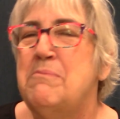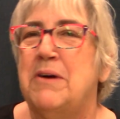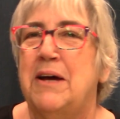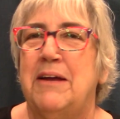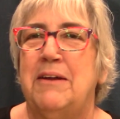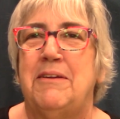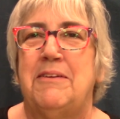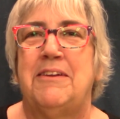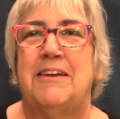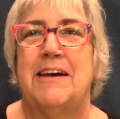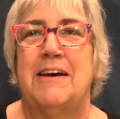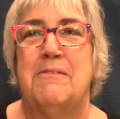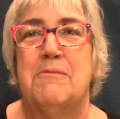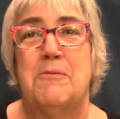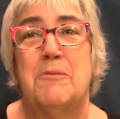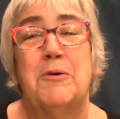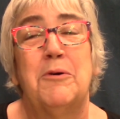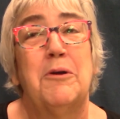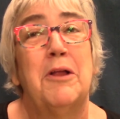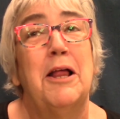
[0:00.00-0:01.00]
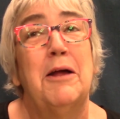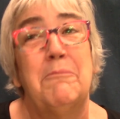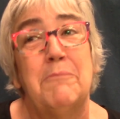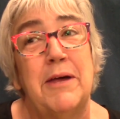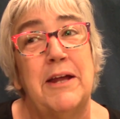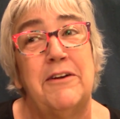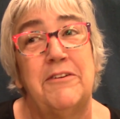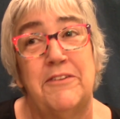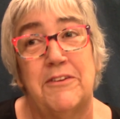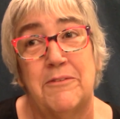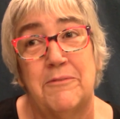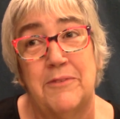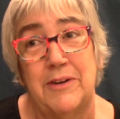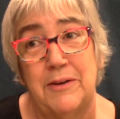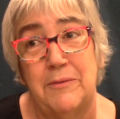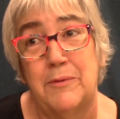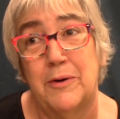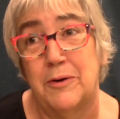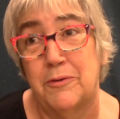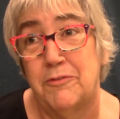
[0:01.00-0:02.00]
But uh, we're a lot better than we
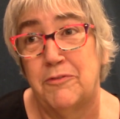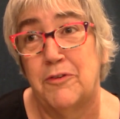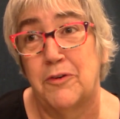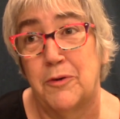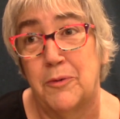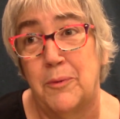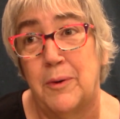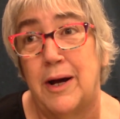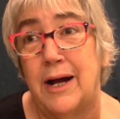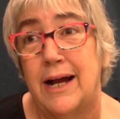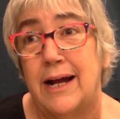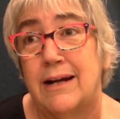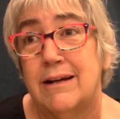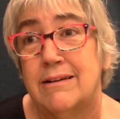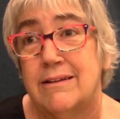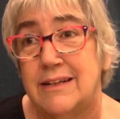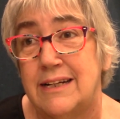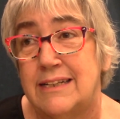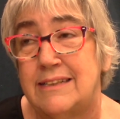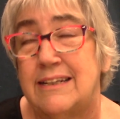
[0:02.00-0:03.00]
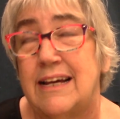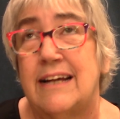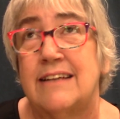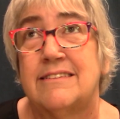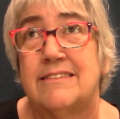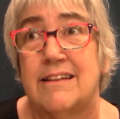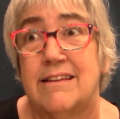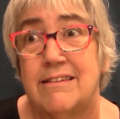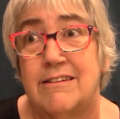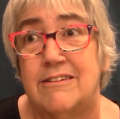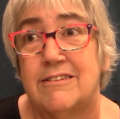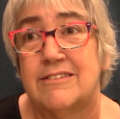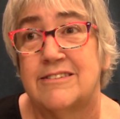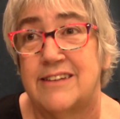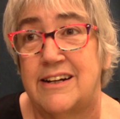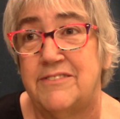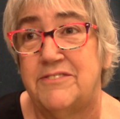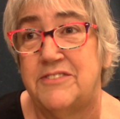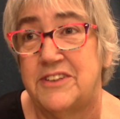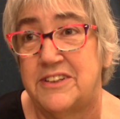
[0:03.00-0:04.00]
were for a while. It yeah. takes a long
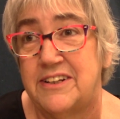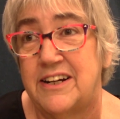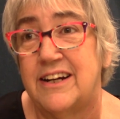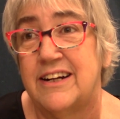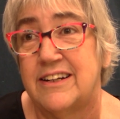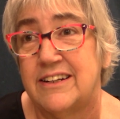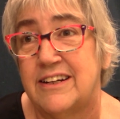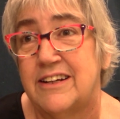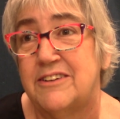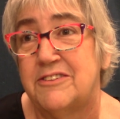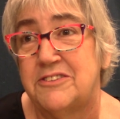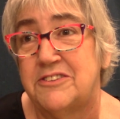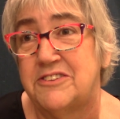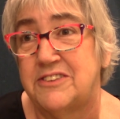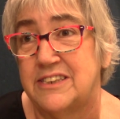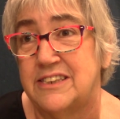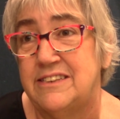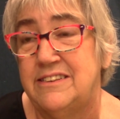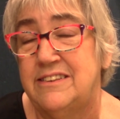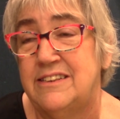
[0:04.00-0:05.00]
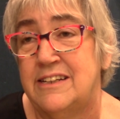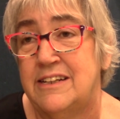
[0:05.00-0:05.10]
time to diagnose and.